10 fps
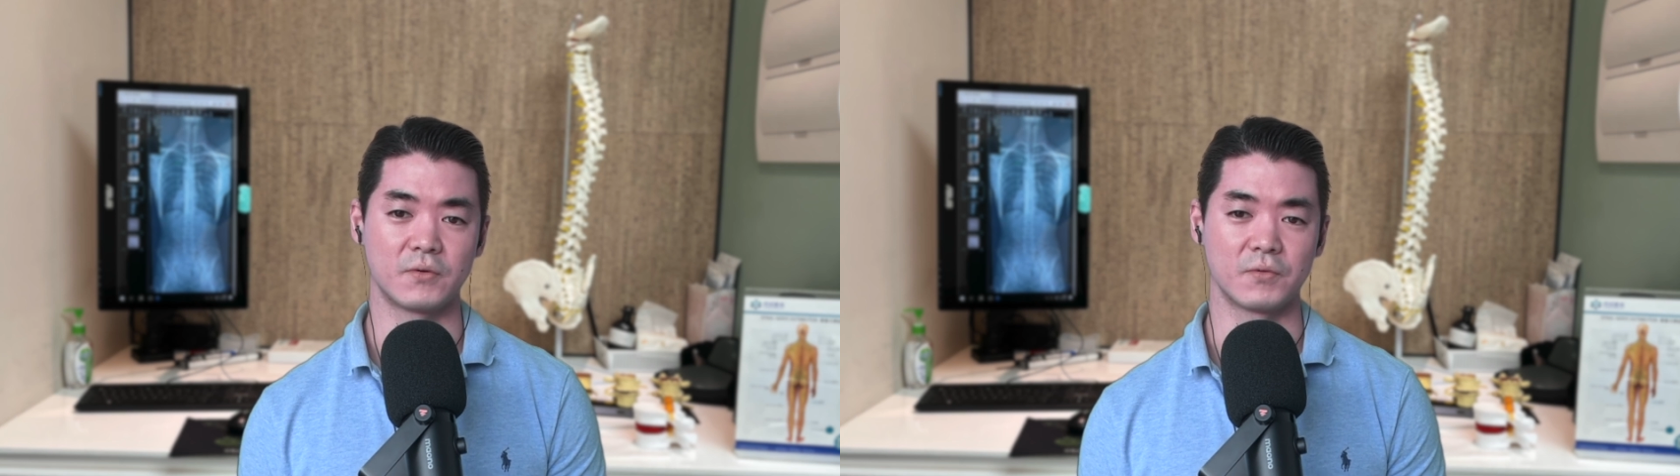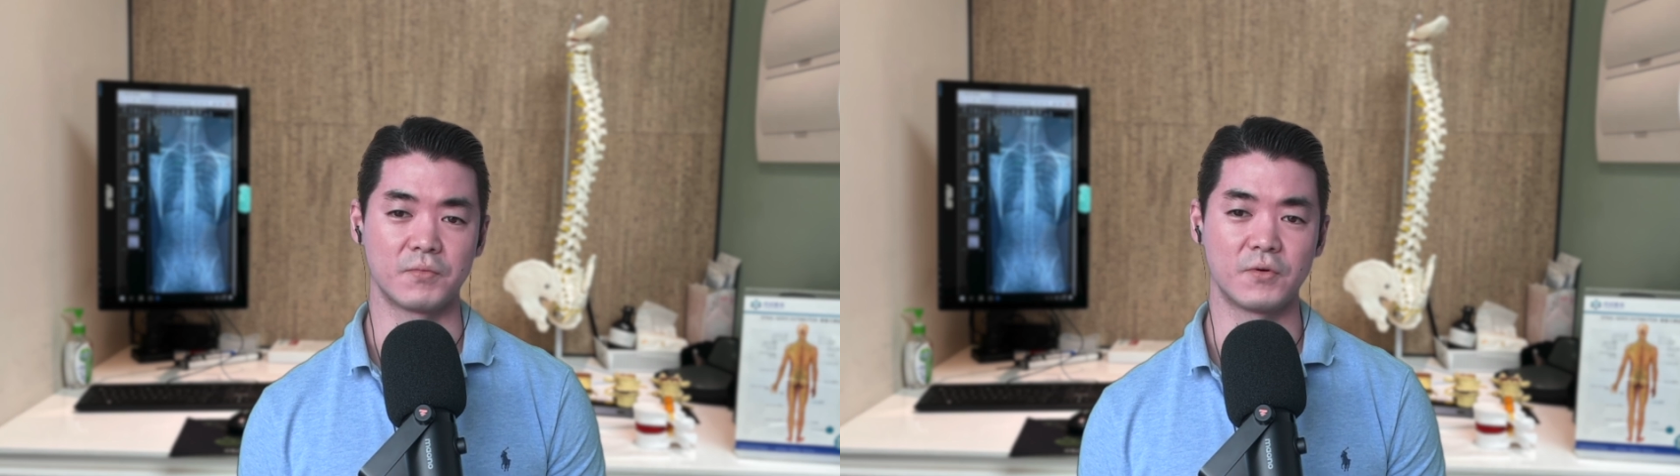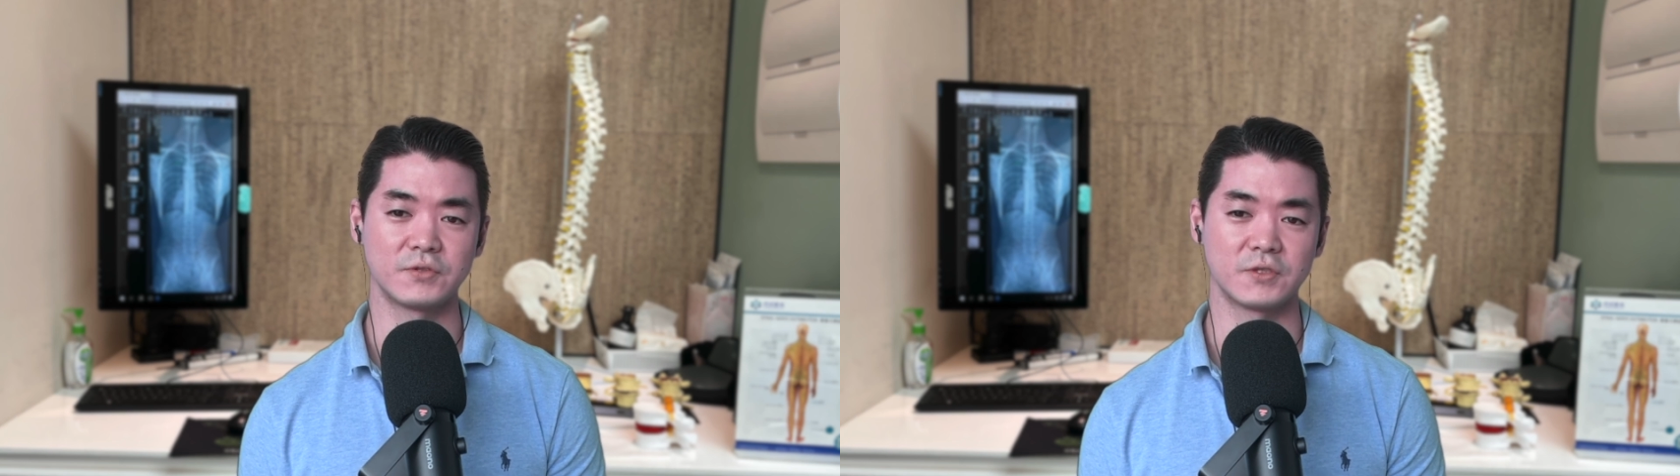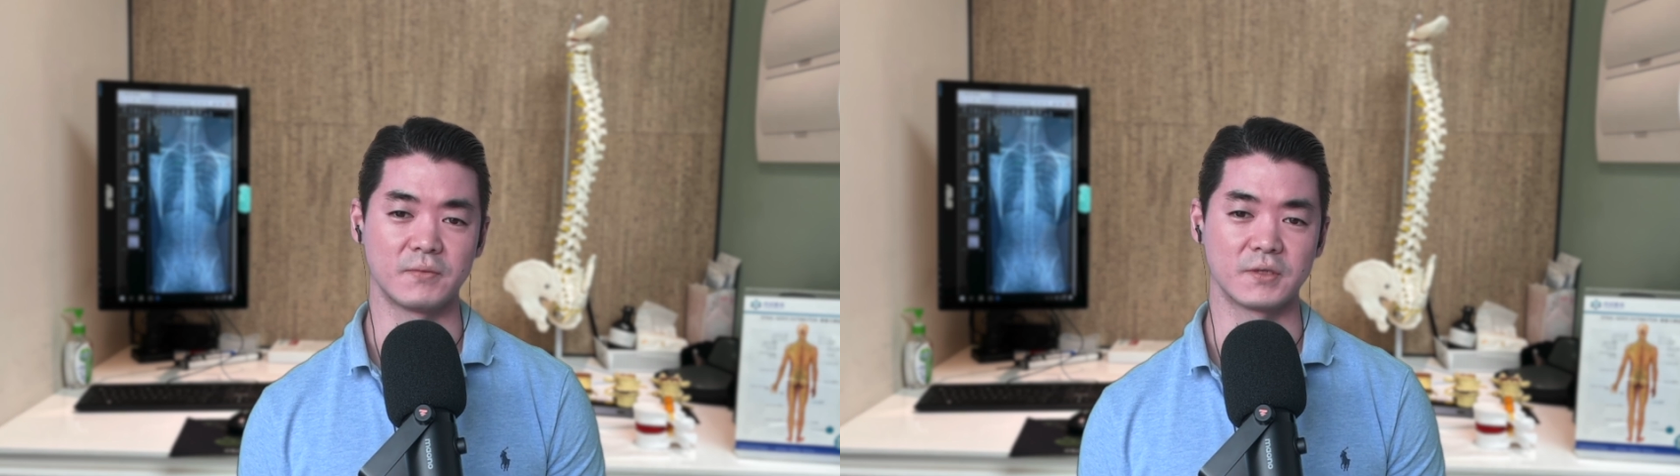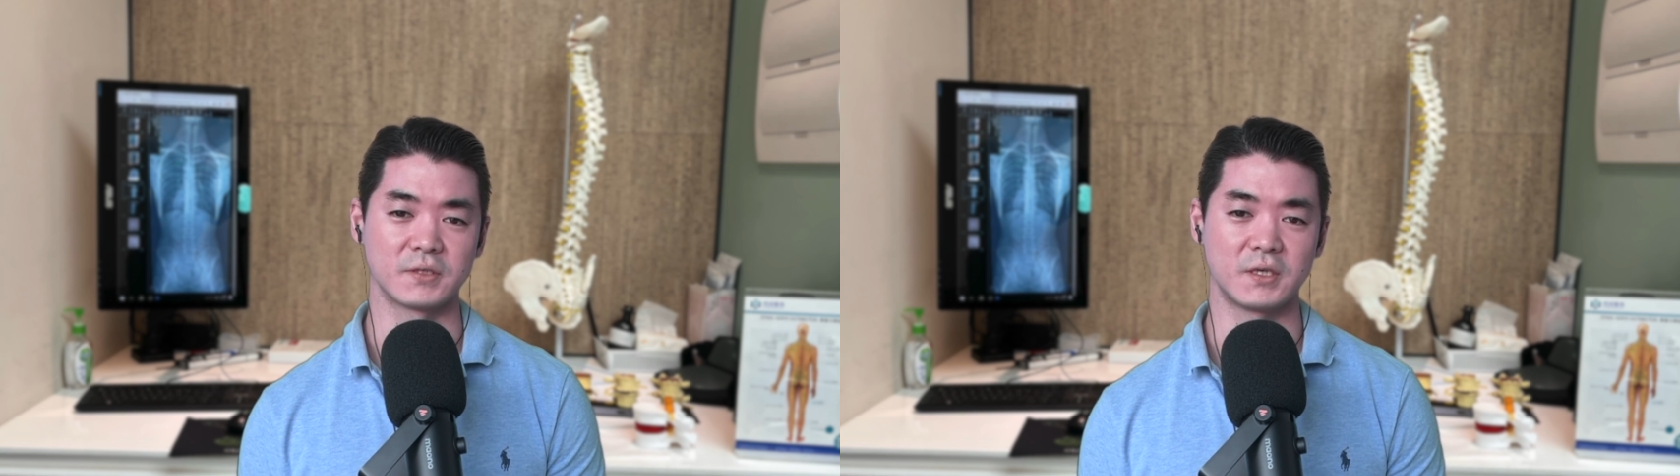or both
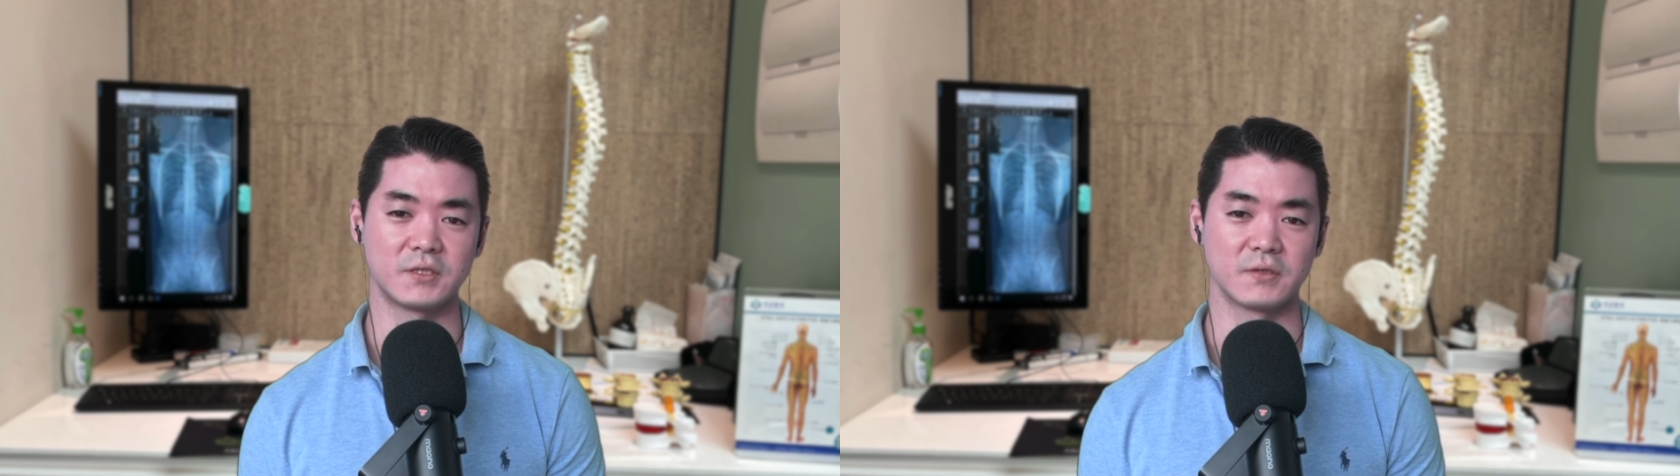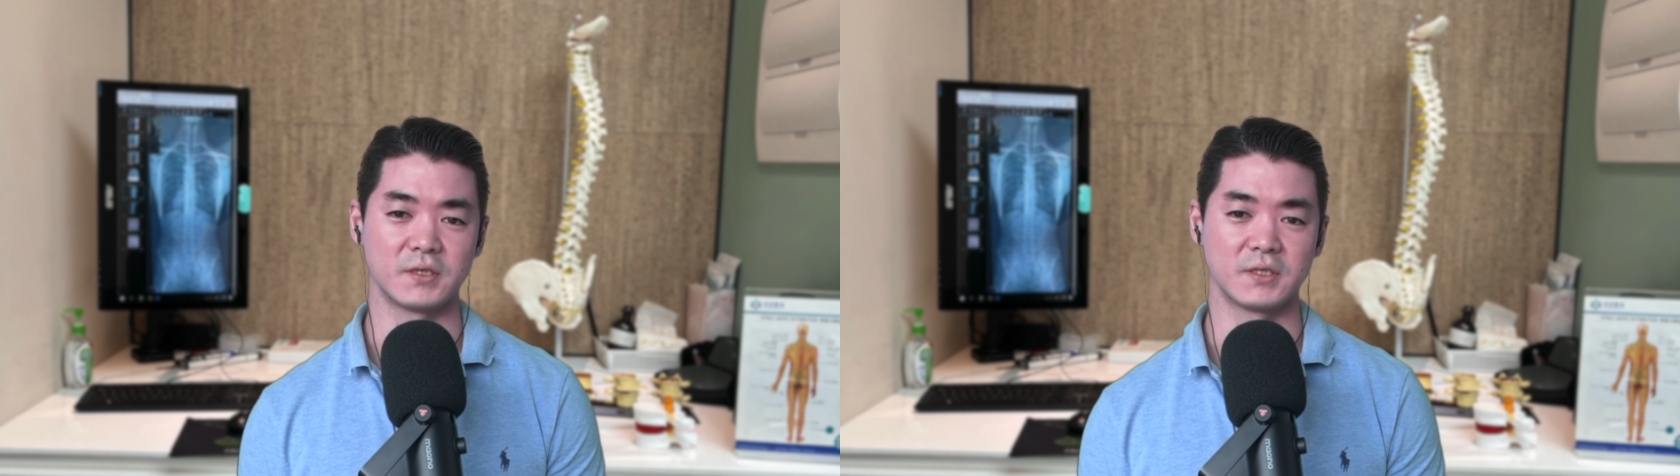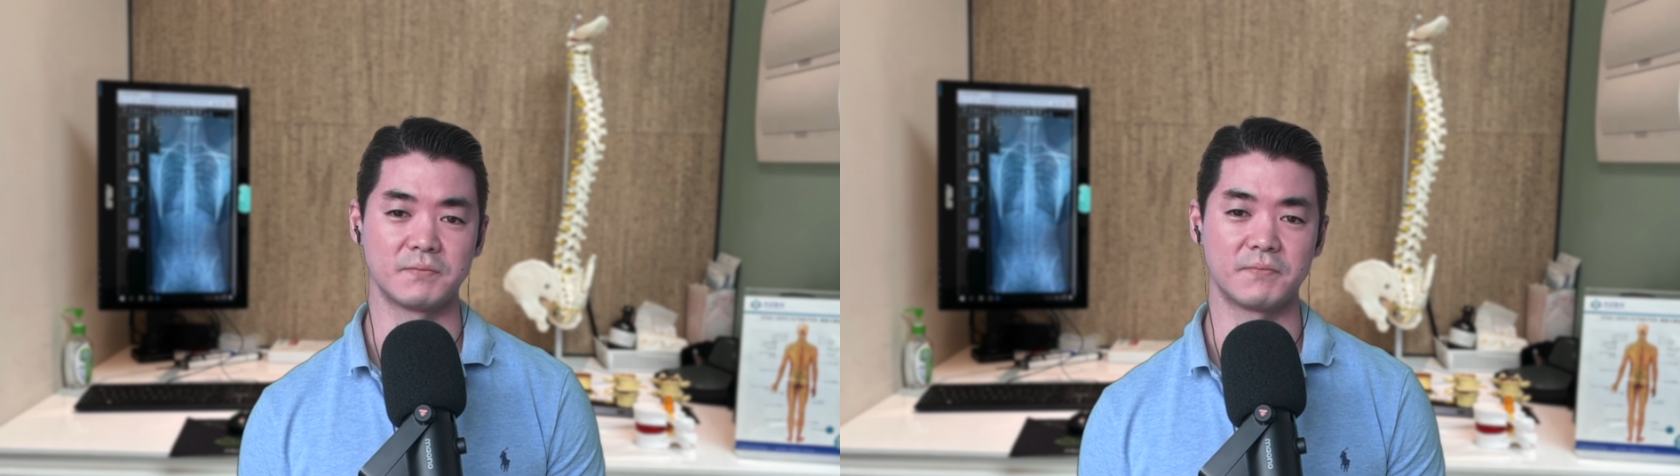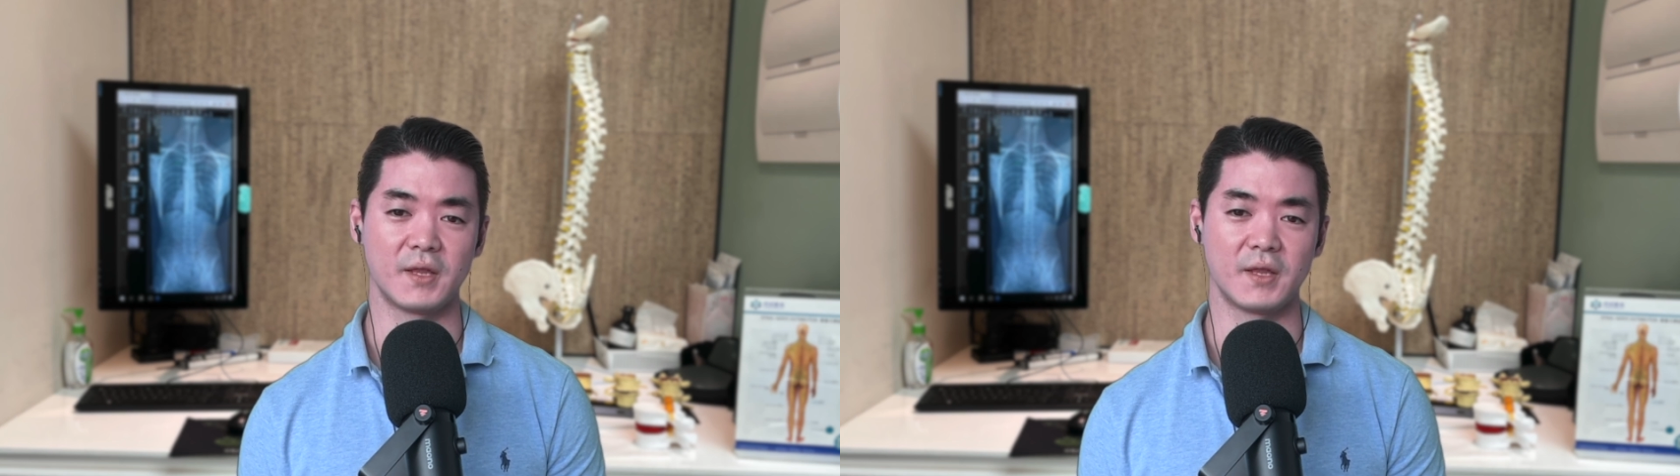subluxation is